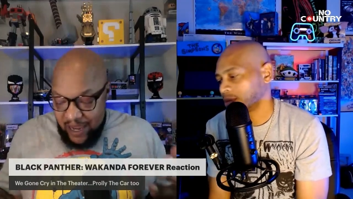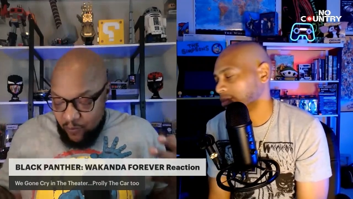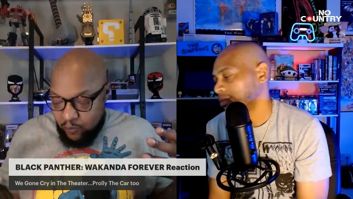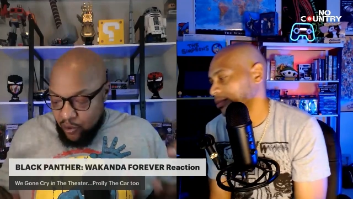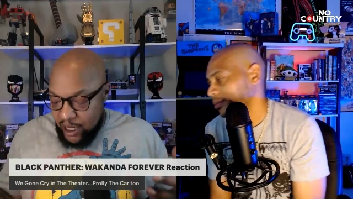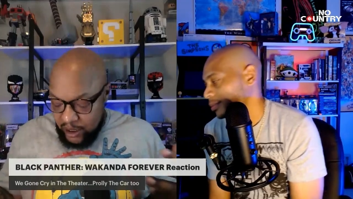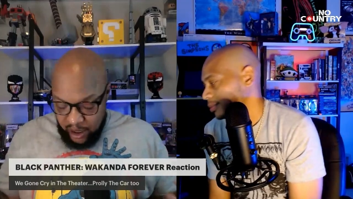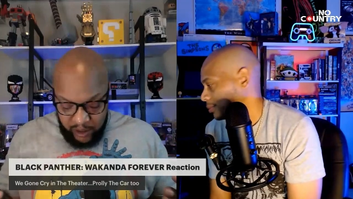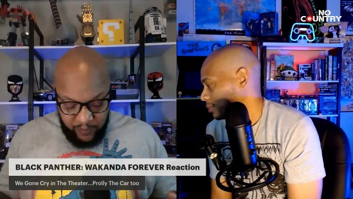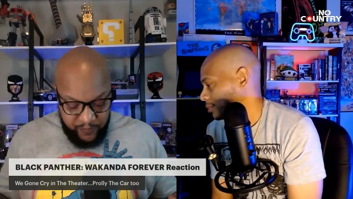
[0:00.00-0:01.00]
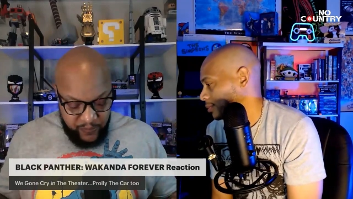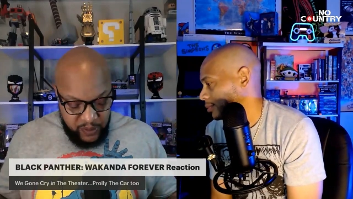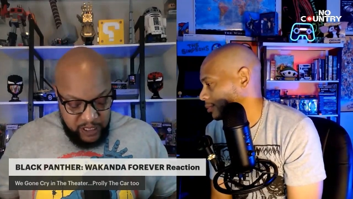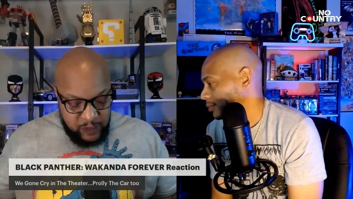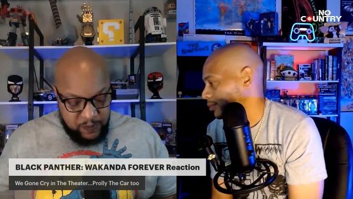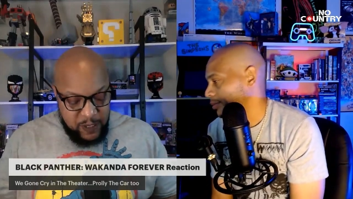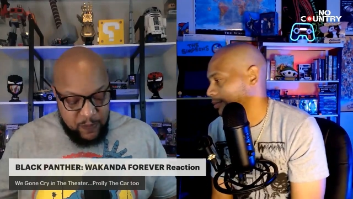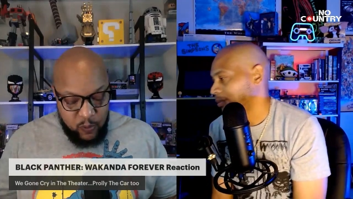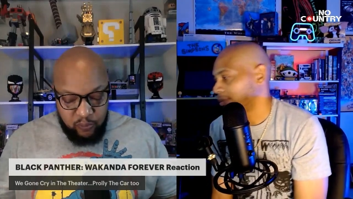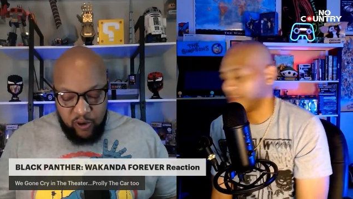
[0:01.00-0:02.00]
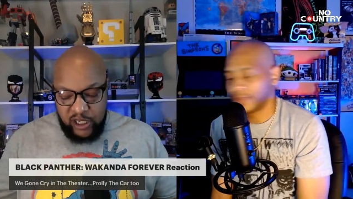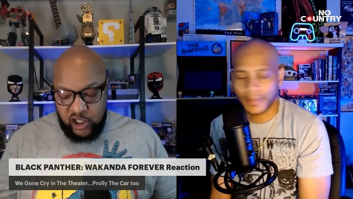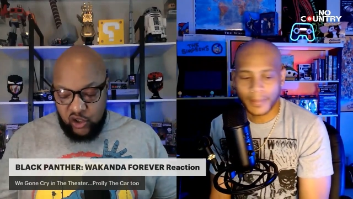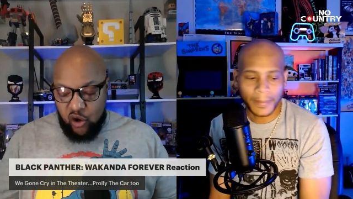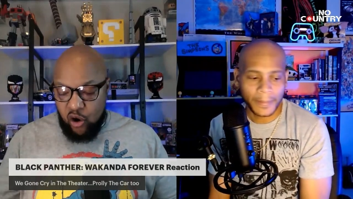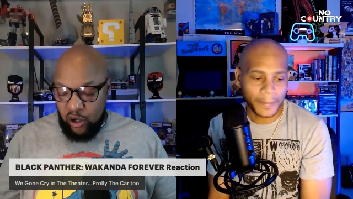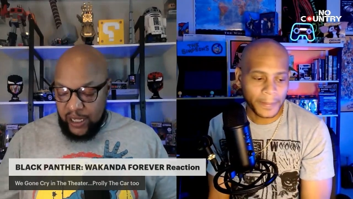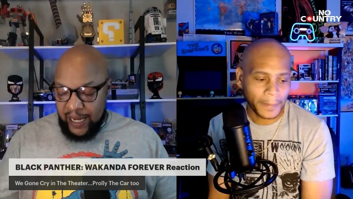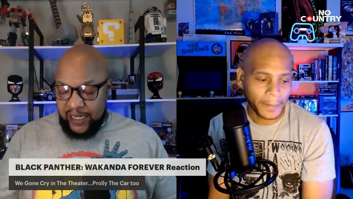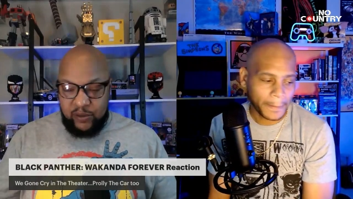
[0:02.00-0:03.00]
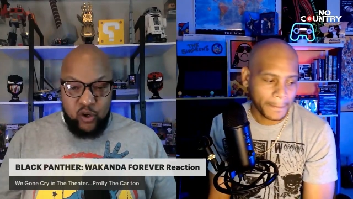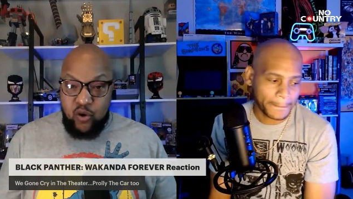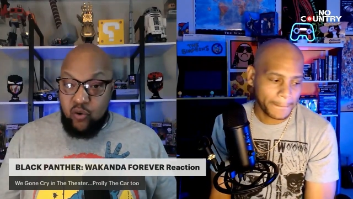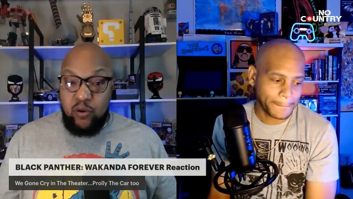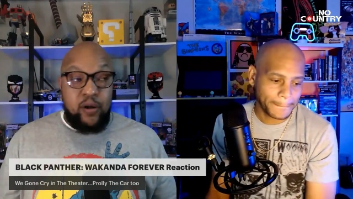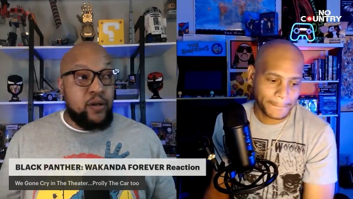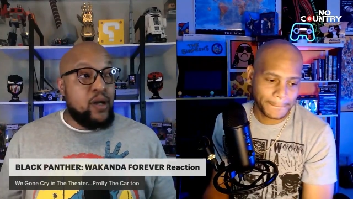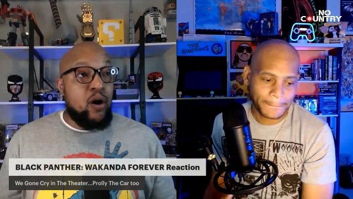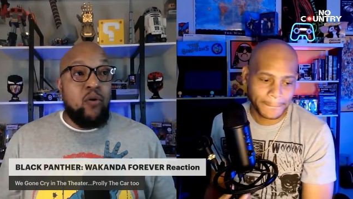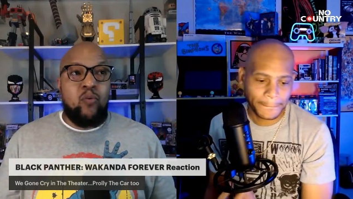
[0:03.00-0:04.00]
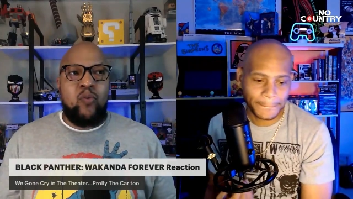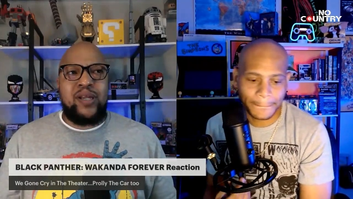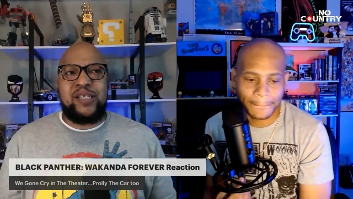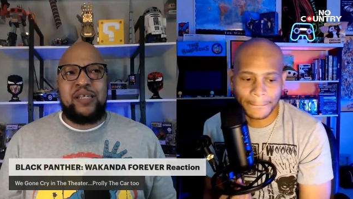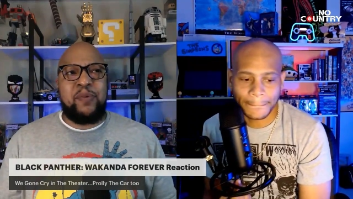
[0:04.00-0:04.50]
Speaker 1: they pre- look, these people pressed on. Like, dude, yo, what has